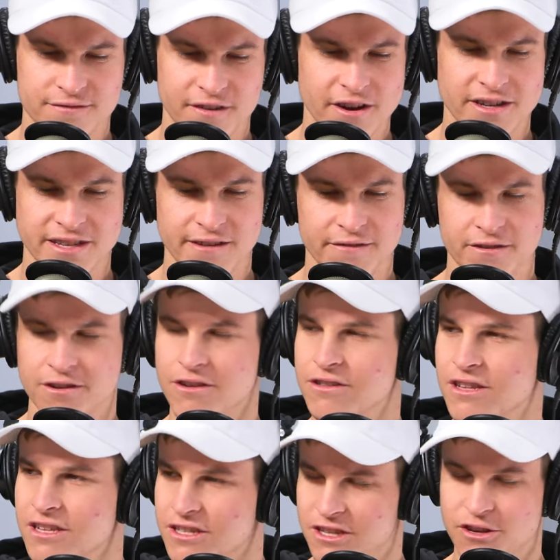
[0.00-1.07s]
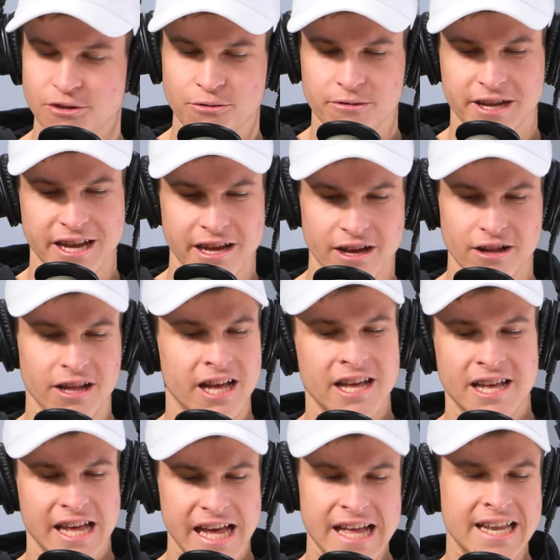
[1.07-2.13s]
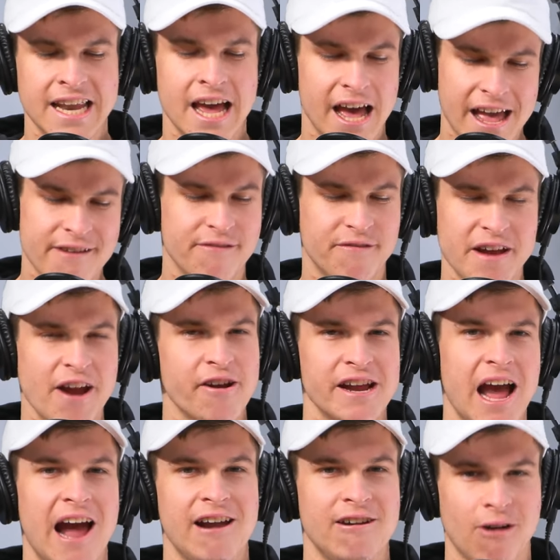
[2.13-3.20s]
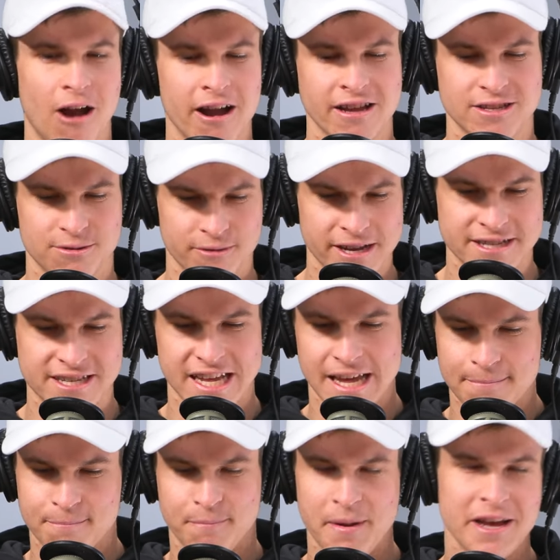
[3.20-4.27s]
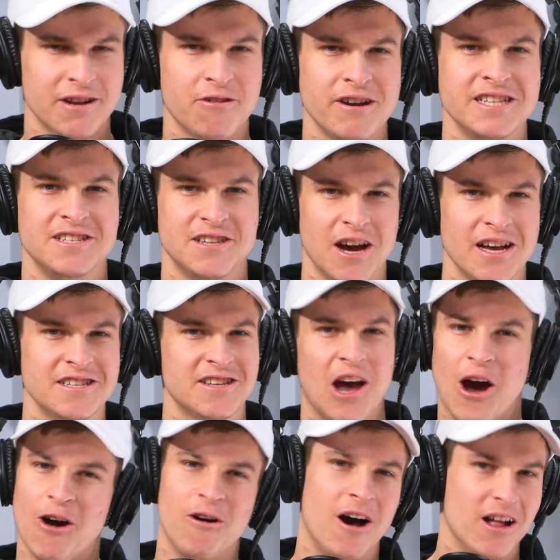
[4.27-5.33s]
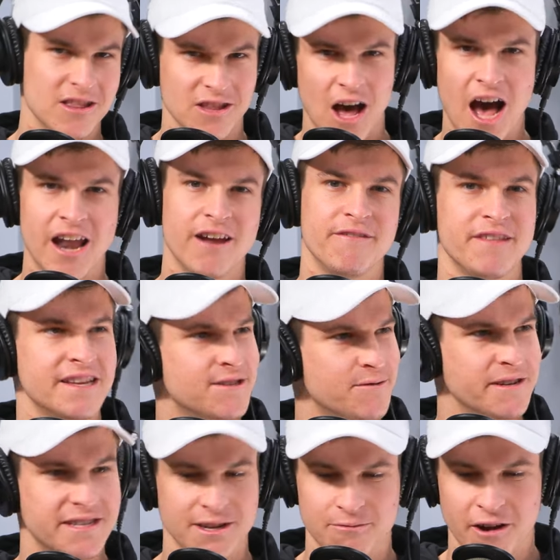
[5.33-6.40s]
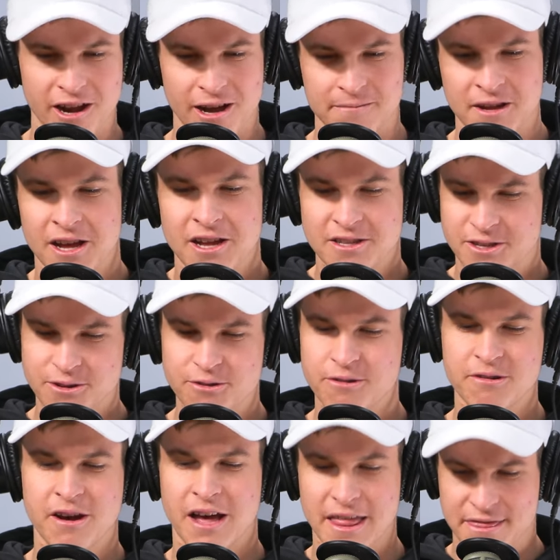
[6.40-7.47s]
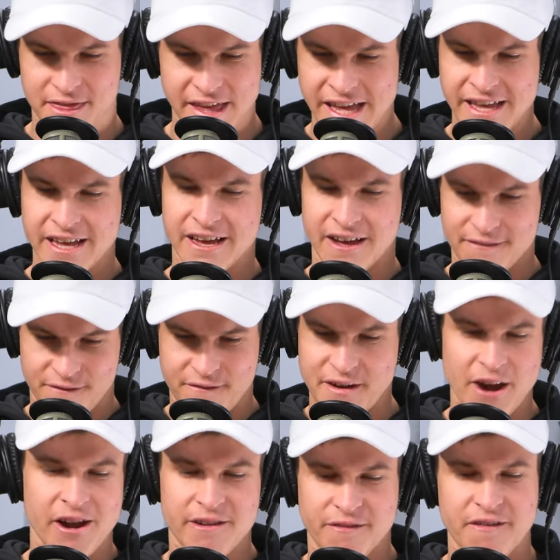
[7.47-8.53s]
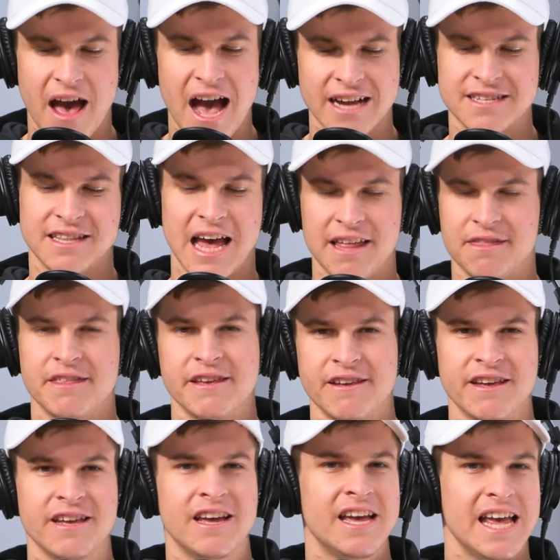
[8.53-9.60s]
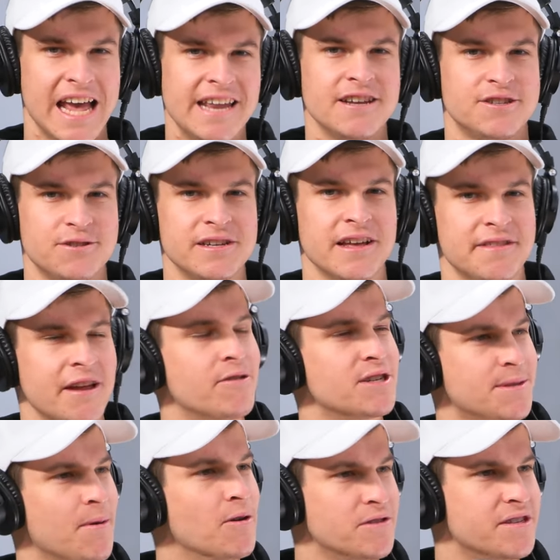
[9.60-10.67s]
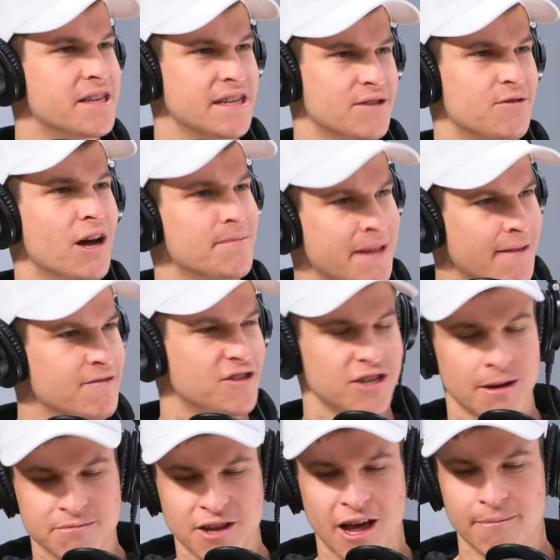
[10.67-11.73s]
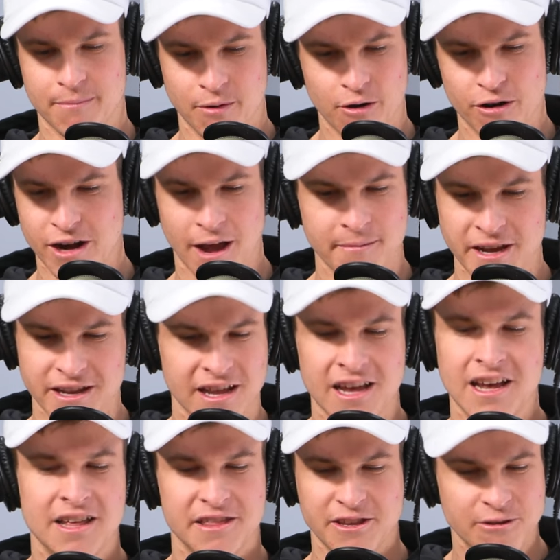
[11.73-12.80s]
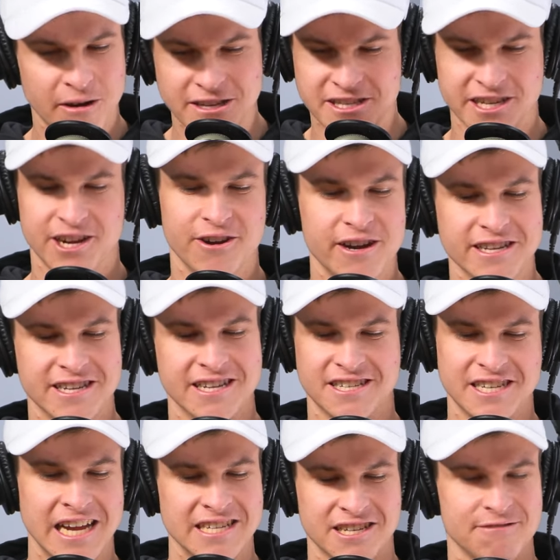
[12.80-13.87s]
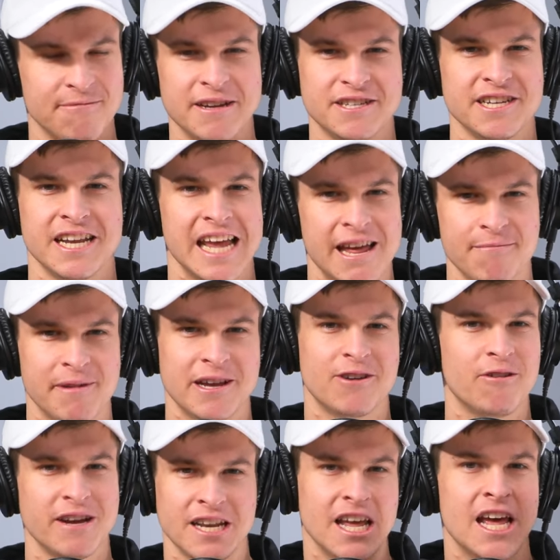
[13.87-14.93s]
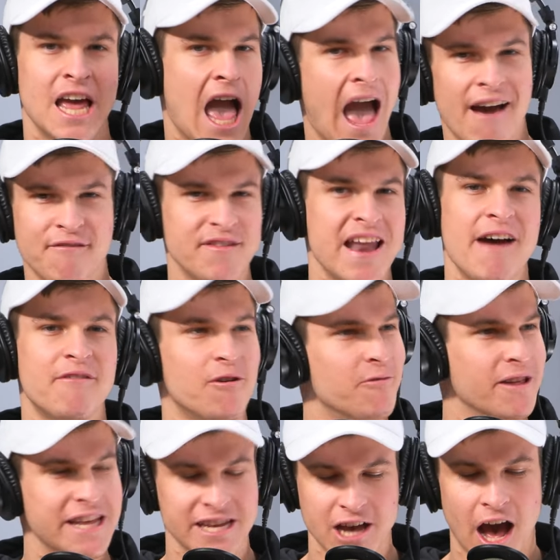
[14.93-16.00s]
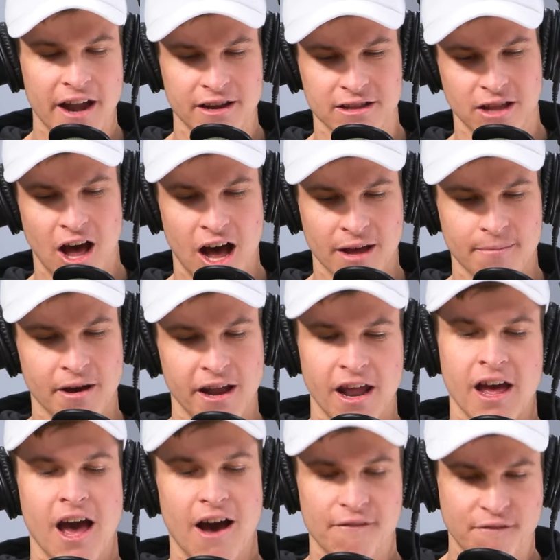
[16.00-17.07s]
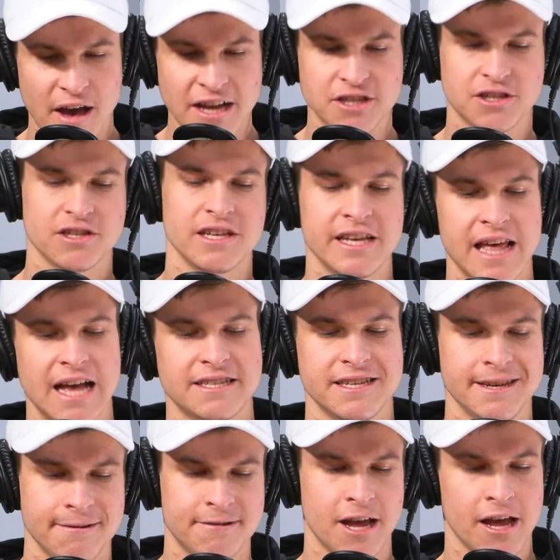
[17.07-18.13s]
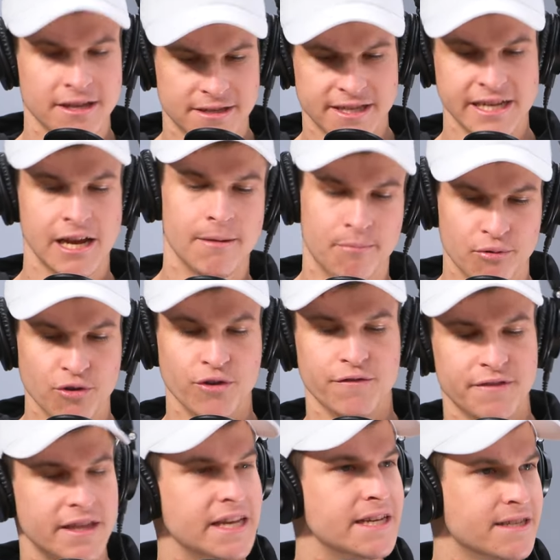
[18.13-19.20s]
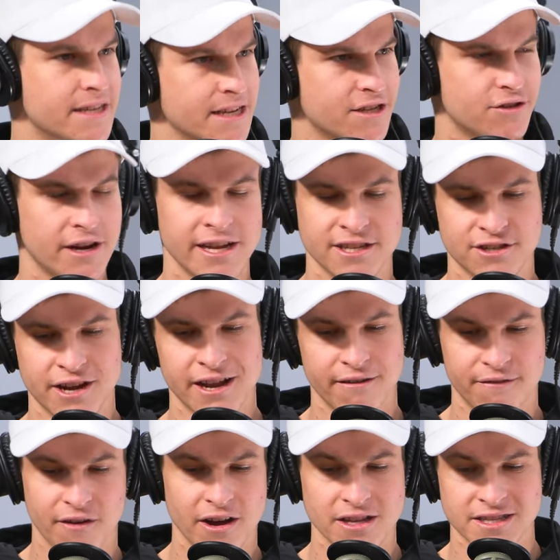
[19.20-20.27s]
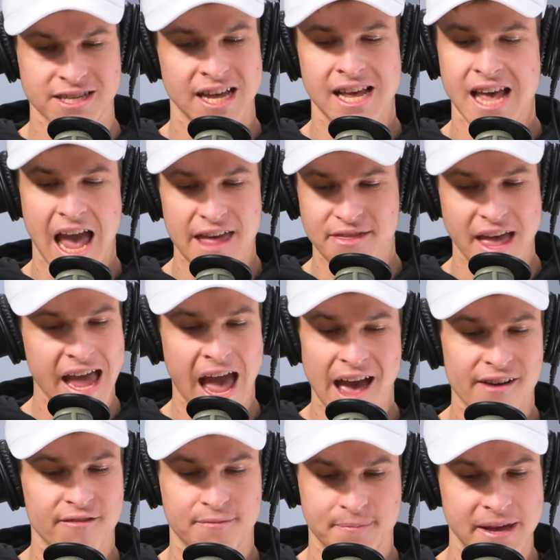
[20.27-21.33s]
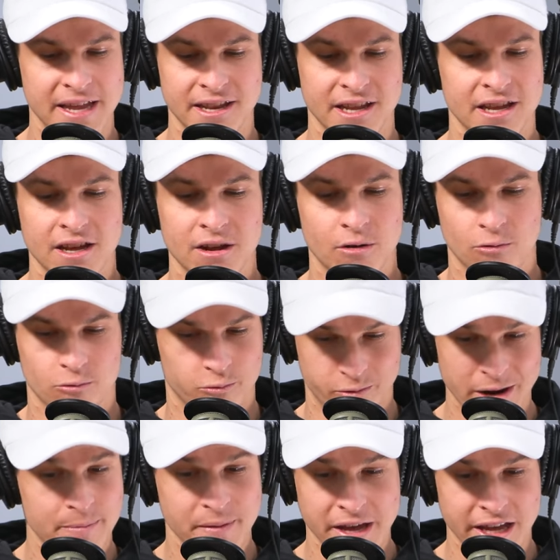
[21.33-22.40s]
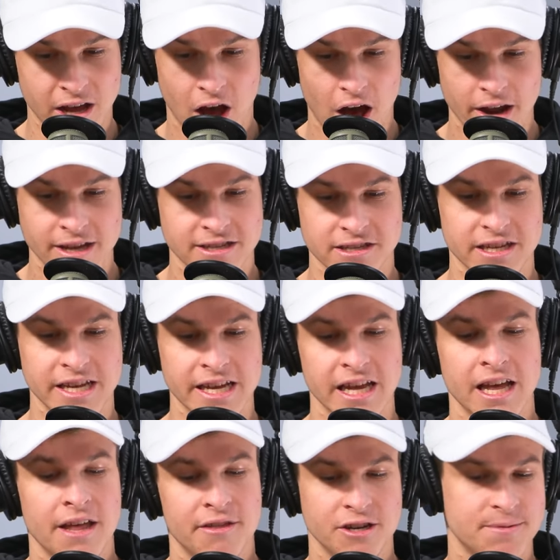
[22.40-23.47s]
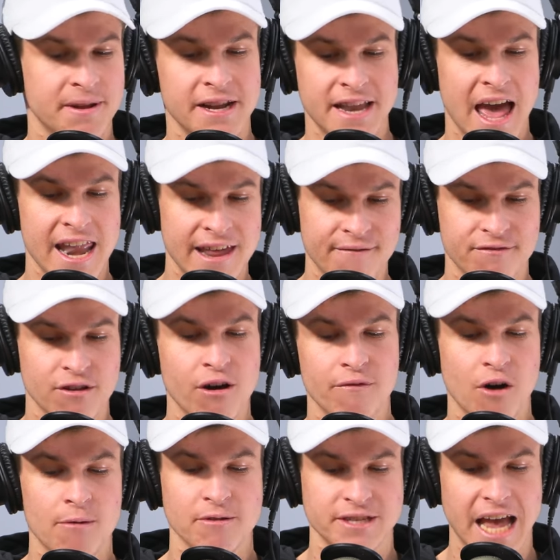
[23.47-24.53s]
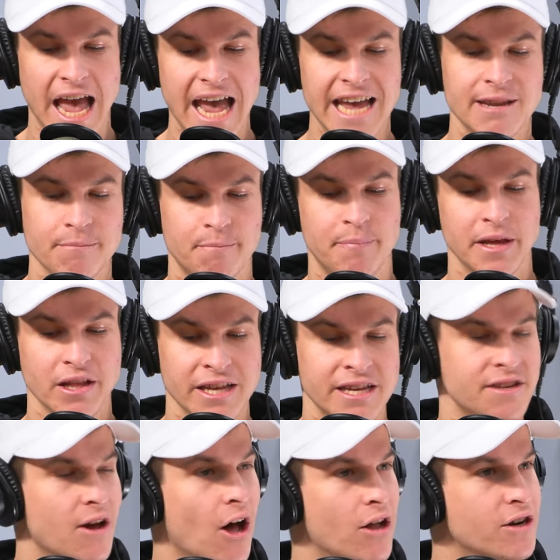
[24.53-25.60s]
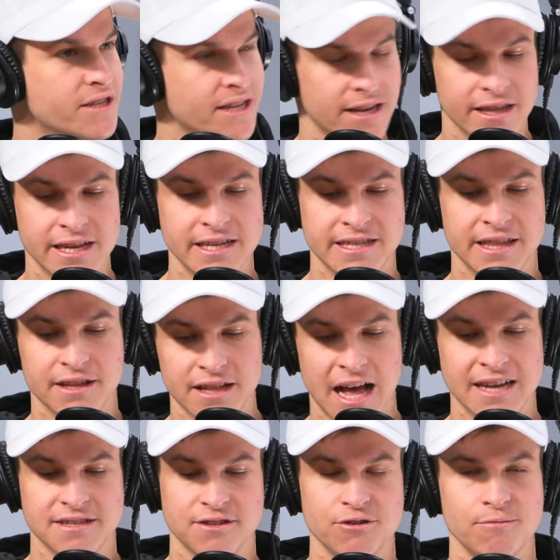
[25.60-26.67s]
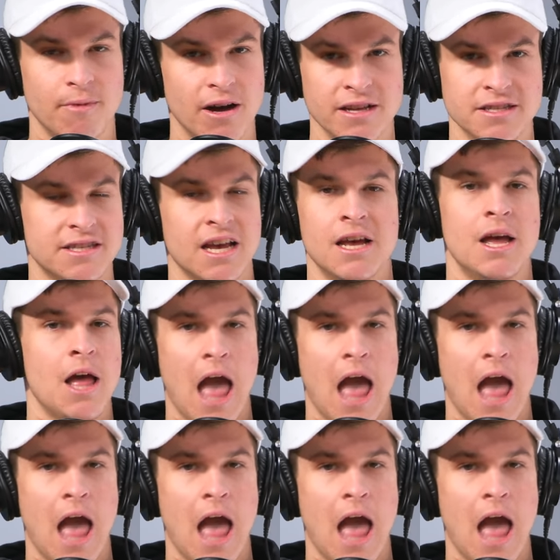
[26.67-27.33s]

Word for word: It's very difficult to kill. In a very ironic twist, Bitcoin does owe a lot of this recent run up to the very fact that the industry that they were supposed to disrupt have jumped on board. I mean, the US Securities and Exchange Commission and Bitcoin have never really gotten along, but eventually the SEC approved these exchange traded funds, and they have been ripping, honestly. Yeah. There's been a net inflow of almost $8 billion into these in the last two months.